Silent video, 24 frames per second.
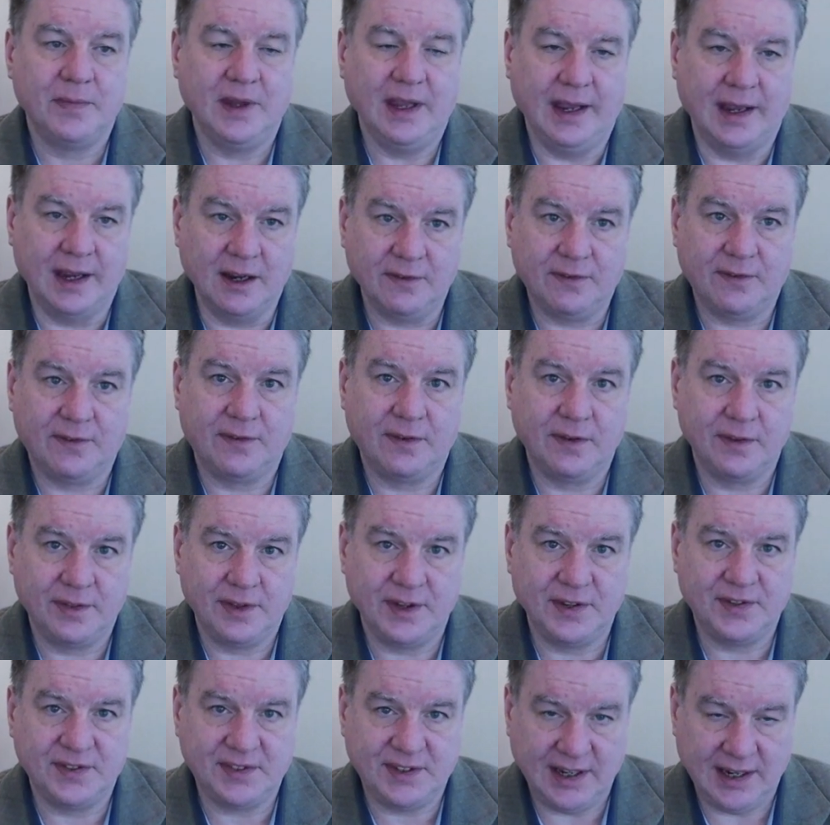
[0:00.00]
If
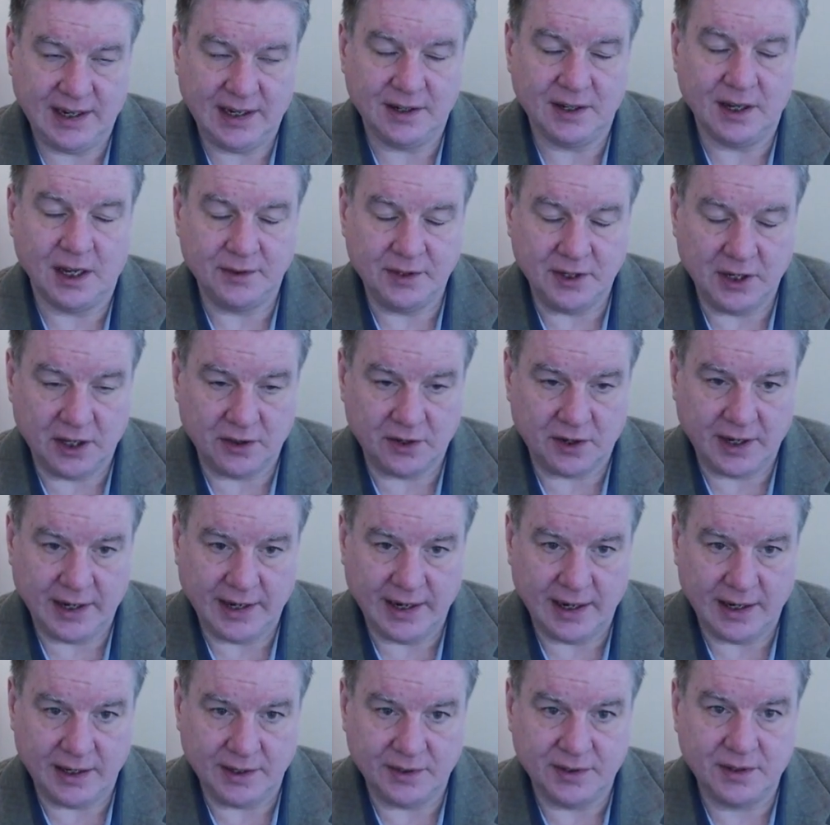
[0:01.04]
the state, on the other
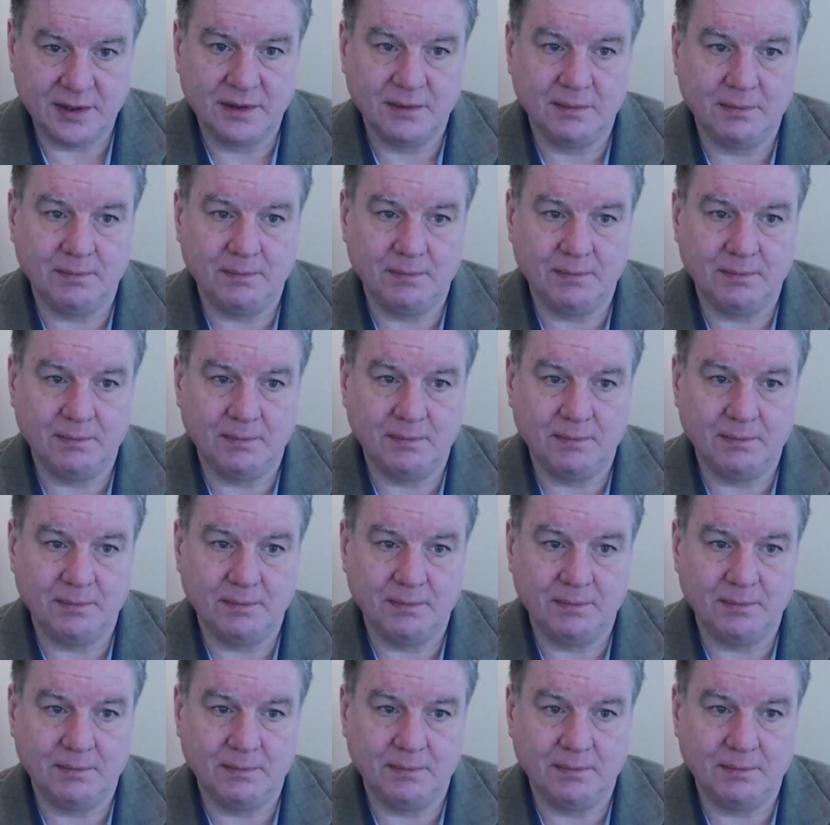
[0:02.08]
hand,